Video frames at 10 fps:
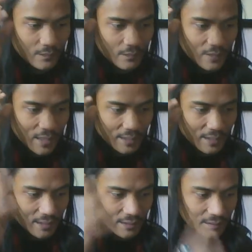that
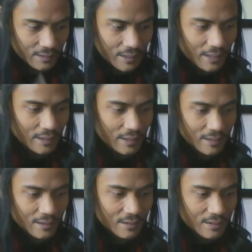
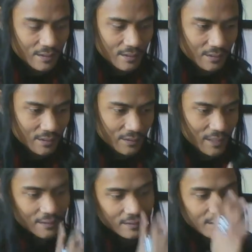is
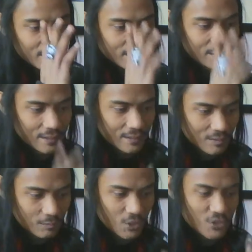
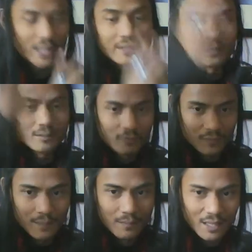projected
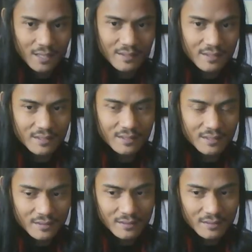from us
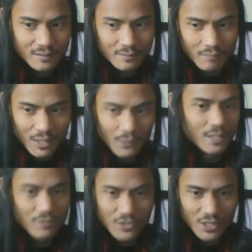by way
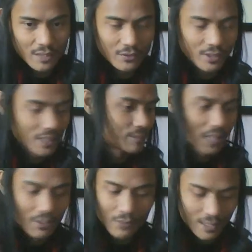of chakra and
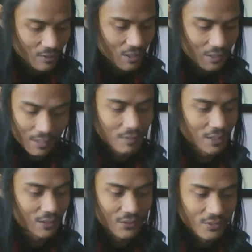by way of all our
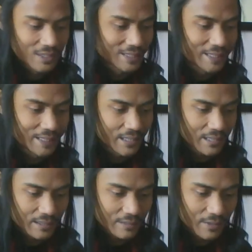molecules and DNA
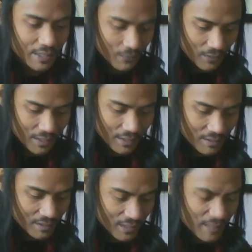and everything within
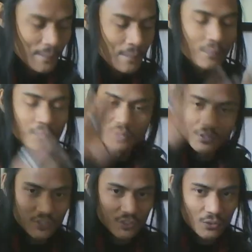us. But
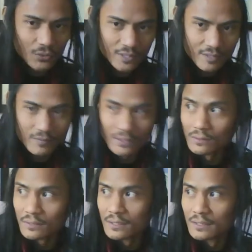there's a torus
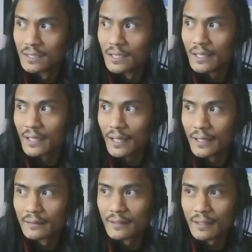field,
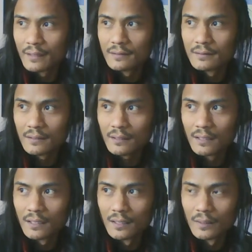and then
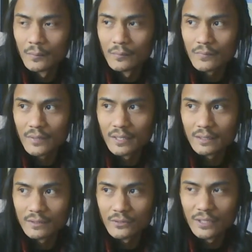
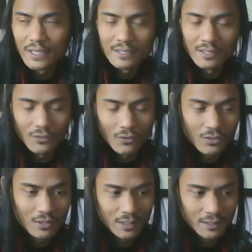it creates an
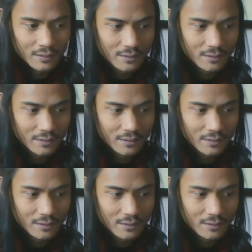aura,